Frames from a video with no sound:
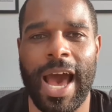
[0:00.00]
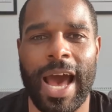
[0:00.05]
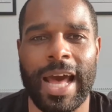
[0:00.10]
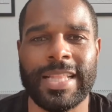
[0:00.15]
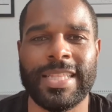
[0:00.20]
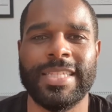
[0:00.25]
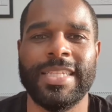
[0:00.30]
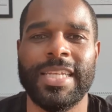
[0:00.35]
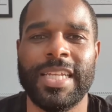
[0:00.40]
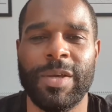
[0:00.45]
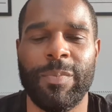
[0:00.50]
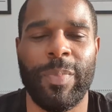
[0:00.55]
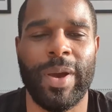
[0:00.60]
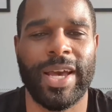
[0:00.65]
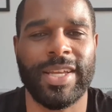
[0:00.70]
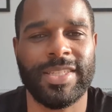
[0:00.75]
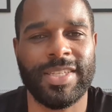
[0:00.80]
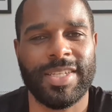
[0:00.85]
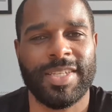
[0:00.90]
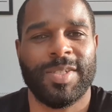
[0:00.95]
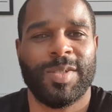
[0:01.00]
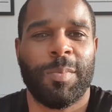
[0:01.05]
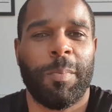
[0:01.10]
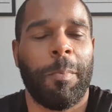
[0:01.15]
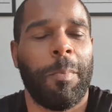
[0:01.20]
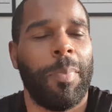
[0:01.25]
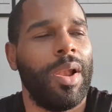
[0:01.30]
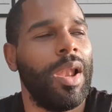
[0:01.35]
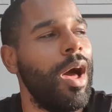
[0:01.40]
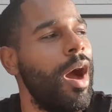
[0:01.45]
Anthony Pettis,
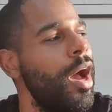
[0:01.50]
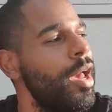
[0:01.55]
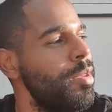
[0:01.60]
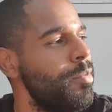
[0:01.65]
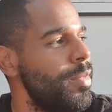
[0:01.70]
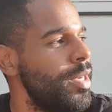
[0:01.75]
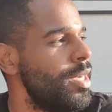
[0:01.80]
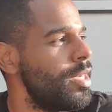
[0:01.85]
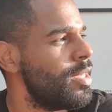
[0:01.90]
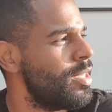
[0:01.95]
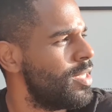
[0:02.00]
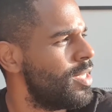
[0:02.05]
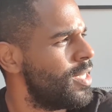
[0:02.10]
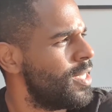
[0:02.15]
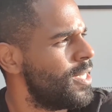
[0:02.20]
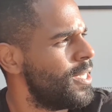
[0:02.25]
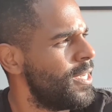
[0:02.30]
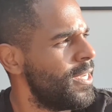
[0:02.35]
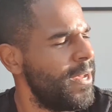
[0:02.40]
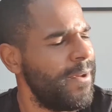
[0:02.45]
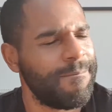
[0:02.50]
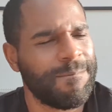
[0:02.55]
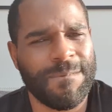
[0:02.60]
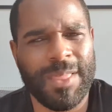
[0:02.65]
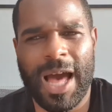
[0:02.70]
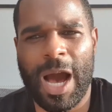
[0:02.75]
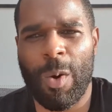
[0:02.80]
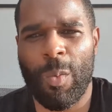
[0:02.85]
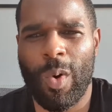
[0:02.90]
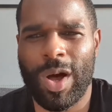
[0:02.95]
blimey.
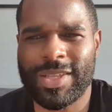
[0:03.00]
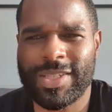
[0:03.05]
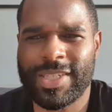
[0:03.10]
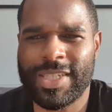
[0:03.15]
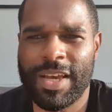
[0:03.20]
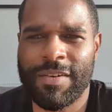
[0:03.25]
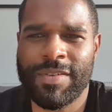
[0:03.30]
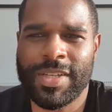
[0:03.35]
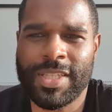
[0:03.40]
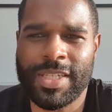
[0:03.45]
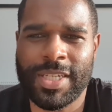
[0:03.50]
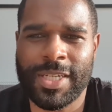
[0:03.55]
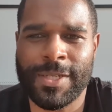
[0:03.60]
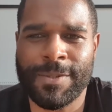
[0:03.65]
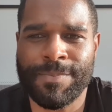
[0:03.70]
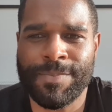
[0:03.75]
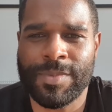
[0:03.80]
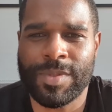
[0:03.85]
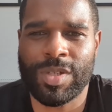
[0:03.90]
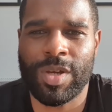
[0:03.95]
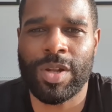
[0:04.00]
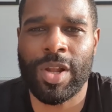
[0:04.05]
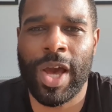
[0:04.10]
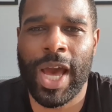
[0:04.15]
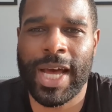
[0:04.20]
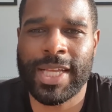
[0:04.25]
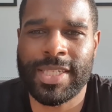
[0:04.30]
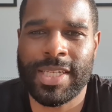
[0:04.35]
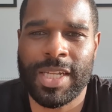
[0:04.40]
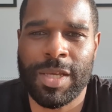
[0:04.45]
At 170, so I know
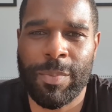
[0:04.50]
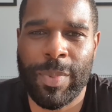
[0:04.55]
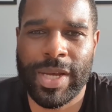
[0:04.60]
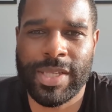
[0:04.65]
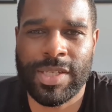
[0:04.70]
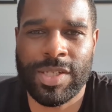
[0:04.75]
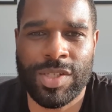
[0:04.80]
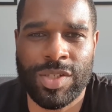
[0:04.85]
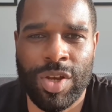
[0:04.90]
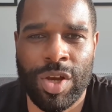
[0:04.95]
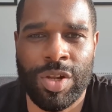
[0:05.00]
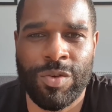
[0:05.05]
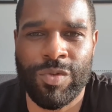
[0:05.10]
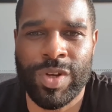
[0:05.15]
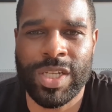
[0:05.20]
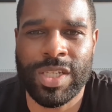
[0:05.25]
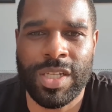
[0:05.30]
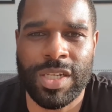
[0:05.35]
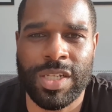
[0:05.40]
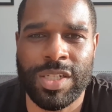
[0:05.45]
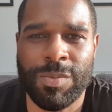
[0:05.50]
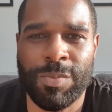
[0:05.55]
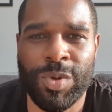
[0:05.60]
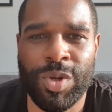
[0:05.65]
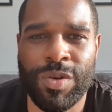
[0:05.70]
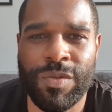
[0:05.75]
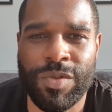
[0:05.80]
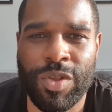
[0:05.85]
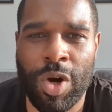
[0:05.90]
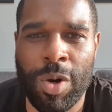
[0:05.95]
Anthony Pettis has only recently
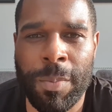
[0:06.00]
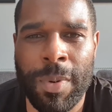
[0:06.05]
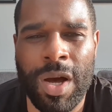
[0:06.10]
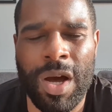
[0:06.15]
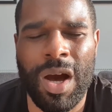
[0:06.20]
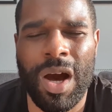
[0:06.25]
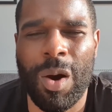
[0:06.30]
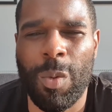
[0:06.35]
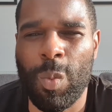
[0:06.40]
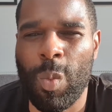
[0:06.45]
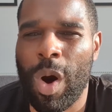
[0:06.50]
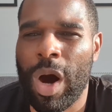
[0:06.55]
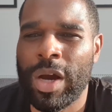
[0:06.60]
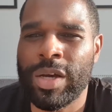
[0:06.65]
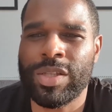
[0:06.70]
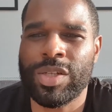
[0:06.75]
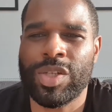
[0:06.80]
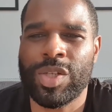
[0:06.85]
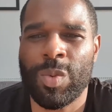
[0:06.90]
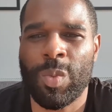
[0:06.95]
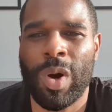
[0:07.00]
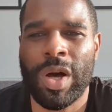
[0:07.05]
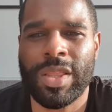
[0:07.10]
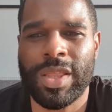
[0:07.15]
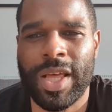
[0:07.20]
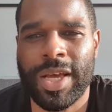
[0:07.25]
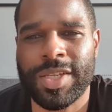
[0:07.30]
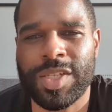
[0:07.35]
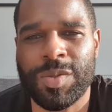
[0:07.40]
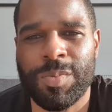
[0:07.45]
moved up. Why does he want
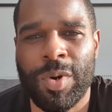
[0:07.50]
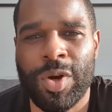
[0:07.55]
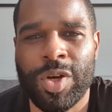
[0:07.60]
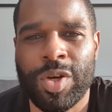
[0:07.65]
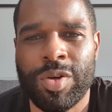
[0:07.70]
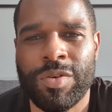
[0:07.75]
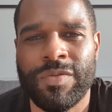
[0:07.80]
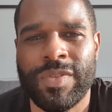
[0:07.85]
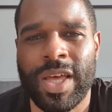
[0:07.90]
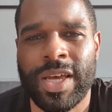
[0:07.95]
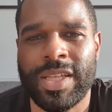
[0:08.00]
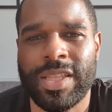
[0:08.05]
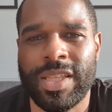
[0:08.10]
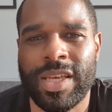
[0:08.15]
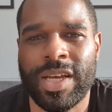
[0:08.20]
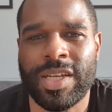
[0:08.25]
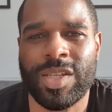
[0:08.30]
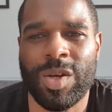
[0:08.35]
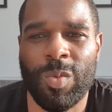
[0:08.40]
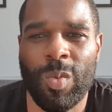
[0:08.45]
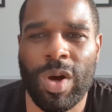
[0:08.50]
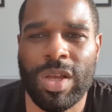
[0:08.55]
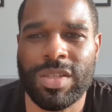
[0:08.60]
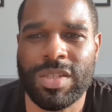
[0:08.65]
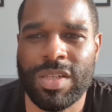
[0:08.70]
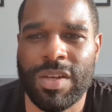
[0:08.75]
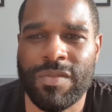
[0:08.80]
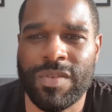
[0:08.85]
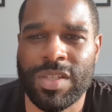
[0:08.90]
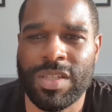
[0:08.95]
that smoke with Nate Diaz at
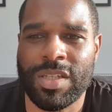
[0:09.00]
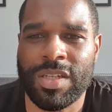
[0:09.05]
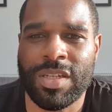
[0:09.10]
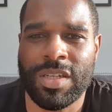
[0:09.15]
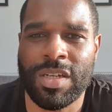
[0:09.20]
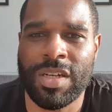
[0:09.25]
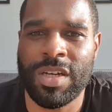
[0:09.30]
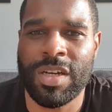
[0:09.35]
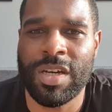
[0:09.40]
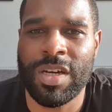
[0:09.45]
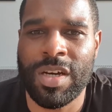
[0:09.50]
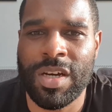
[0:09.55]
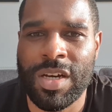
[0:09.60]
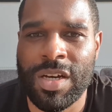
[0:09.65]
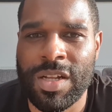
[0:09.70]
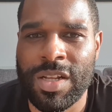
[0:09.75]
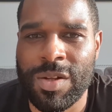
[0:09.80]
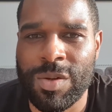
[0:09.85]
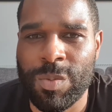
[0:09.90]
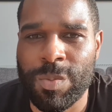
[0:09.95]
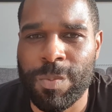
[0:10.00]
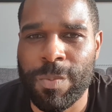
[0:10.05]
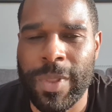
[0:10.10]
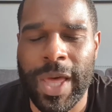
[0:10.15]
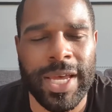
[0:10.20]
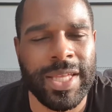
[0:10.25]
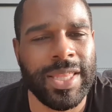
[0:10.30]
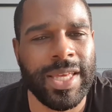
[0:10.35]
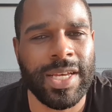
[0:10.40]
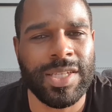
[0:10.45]
170?
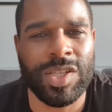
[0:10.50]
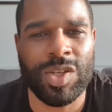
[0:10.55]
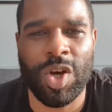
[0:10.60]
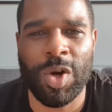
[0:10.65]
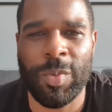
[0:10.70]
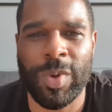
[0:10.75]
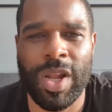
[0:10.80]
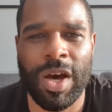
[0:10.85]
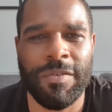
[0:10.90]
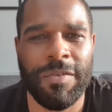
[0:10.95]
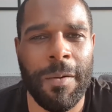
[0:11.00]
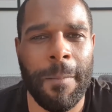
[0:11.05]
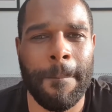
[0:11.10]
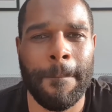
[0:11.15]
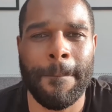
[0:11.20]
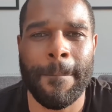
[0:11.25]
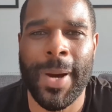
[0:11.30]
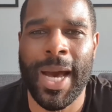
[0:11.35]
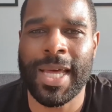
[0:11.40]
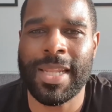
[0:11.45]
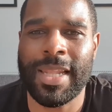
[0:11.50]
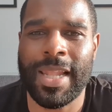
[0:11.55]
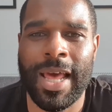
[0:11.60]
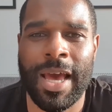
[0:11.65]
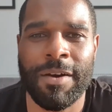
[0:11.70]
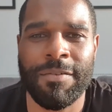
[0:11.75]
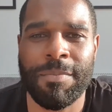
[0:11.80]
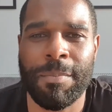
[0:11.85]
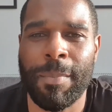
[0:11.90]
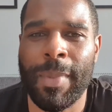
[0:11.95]
Nate Diaz is coming off a mad
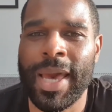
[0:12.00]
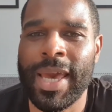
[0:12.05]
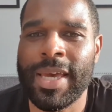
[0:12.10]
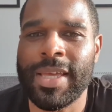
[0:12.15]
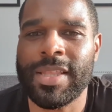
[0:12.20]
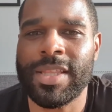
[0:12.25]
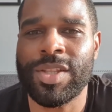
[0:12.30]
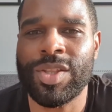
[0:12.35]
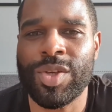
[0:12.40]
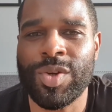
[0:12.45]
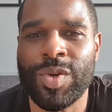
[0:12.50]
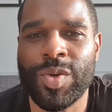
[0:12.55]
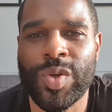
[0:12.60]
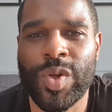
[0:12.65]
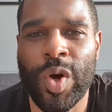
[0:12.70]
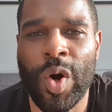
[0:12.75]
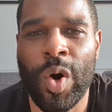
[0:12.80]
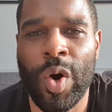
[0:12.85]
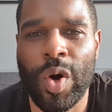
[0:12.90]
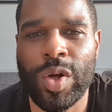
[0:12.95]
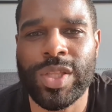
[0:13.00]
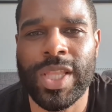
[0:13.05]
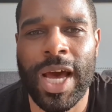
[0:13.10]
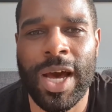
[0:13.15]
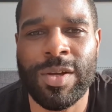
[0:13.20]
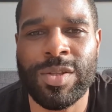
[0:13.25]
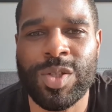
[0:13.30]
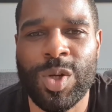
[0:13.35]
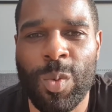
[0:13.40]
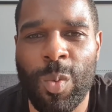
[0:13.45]
left. Mate, the dude cut
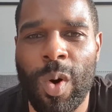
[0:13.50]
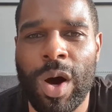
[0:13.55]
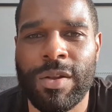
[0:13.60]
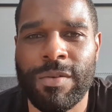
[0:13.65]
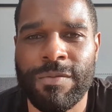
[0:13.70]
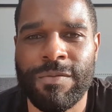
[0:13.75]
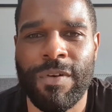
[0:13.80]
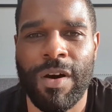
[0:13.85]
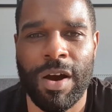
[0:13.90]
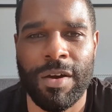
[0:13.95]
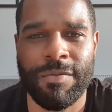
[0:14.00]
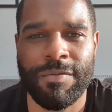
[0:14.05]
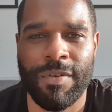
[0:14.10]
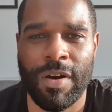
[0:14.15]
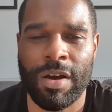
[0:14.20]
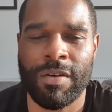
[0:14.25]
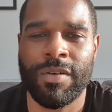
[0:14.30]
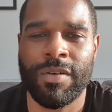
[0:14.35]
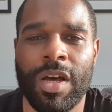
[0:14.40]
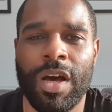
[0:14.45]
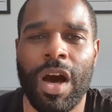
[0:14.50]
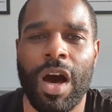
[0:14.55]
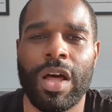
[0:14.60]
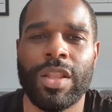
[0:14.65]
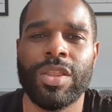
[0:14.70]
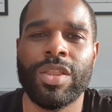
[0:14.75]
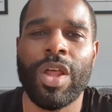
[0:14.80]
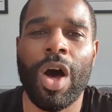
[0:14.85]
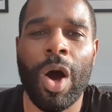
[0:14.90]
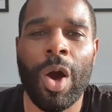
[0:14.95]
down to 155. I
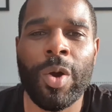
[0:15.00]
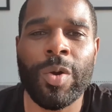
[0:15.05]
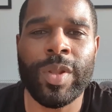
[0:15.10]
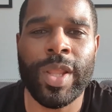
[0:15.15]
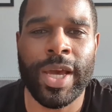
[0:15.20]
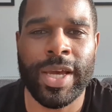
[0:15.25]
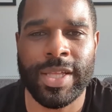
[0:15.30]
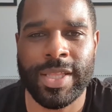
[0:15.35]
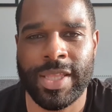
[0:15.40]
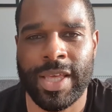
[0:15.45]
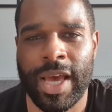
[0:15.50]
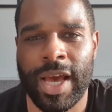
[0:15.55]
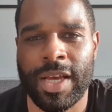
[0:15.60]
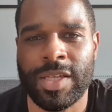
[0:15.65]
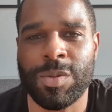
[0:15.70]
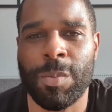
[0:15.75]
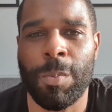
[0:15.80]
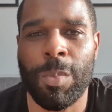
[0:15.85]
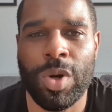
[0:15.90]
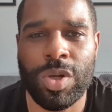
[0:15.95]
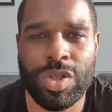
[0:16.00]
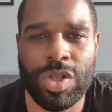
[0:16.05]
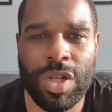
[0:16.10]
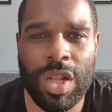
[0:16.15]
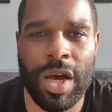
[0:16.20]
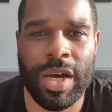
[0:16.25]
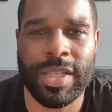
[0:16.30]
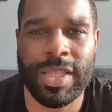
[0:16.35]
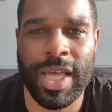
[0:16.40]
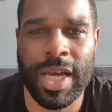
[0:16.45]
know Nate Diaz, much
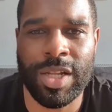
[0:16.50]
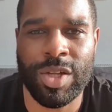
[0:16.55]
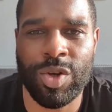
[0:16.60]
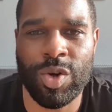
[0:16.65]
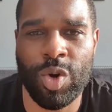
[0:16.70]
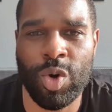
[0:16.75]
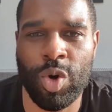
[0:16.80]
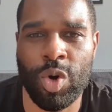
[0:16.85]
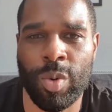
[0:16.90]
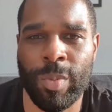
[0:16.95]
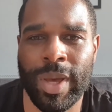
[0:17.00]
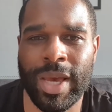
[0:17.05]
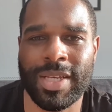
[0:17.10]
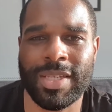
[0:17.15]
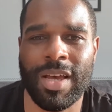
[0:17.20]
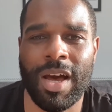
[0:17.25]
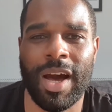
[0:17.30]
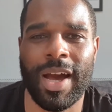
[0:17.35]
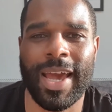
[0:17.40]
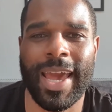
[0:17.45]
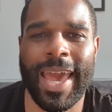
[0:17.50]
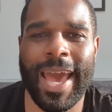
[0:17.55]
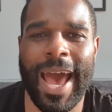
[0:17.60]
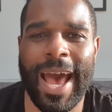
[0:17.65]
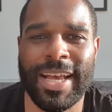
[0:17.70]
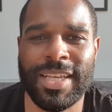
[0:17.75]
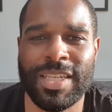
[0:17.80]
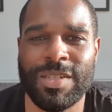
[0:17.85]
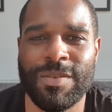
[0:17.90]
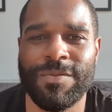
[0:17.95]
like Daniel Cormier, has got
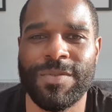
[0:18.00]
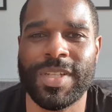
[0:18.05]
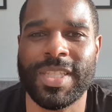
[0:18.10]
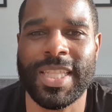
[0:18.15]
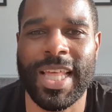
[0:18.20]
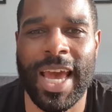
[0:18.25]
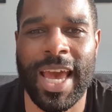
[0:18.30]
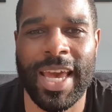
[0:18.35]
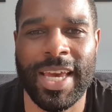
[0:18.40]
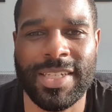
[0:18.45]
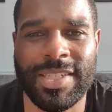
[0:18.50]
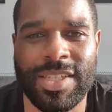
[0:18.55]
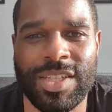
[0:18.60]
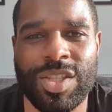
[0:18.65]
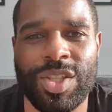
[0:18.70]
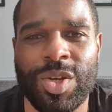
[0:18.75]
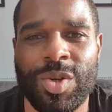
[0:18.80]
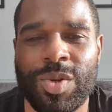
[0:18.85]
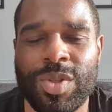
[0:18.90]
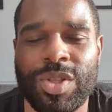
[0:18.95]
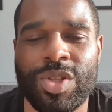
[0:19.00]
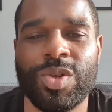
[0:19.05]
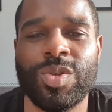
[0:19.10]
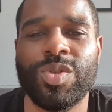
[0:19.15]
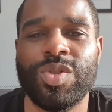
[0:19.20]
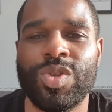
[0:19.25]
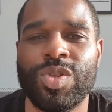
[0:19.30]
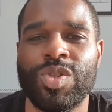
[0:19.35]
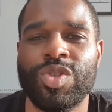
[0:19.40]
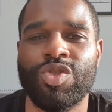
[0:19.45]
gas for days. The dude, dude's
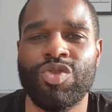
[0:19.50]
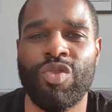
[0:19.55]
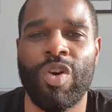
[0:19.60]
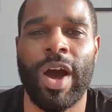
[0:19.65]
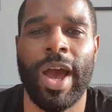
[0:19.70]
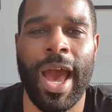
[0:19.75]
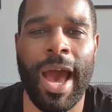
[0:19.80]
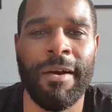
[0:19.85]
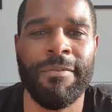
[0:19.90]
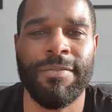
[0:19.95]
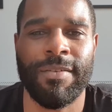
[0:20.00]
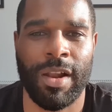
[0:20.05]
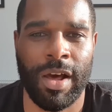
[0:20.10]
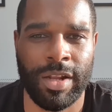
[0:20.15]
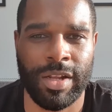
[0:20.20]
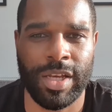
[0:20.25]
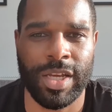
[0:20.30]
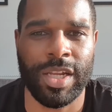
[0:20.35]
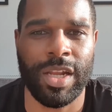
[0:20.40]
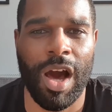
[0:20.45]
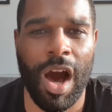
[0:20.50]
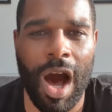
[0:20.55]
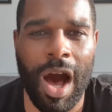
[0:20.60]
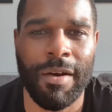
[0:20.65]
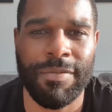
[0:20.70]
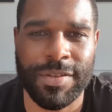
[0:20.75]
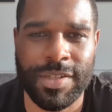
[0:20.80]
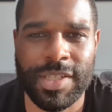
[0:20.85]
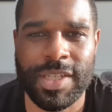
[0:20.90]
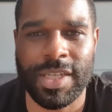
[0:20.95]
doing triathlon in
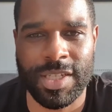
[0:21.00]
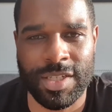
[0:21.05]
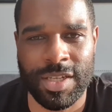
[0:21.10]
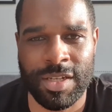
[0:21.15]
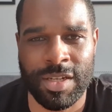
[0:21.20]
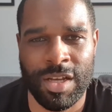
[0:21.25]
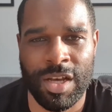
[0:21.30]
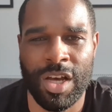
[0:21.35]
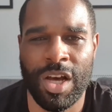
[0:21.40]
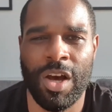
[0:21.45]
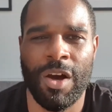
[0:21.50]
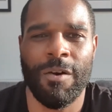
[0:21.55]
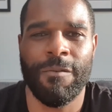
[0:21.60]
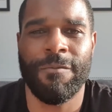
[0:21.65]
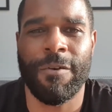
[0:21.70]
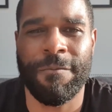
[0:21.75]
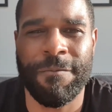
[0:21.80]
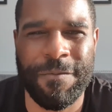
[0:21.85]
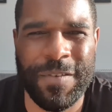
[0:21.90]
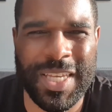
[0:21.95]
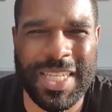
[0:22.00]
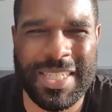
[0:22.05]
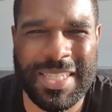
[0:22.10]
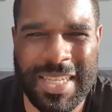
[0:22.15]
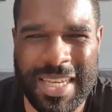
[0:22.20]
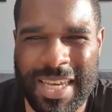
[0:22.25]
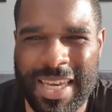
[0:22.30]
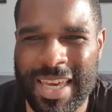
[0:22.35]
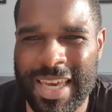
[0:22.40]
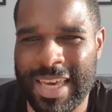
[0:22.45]
off-season for fits
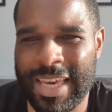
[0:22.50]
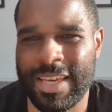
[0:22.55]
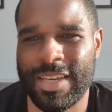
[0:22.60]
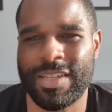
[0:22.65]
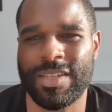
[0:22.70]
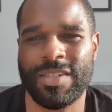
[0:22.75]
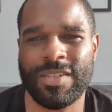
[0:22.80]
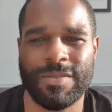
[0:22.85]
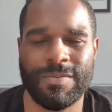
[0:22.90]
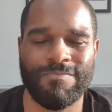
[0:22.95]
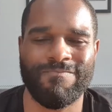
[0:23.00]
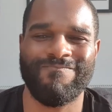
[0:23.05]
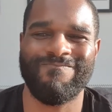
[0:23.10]
and kicks.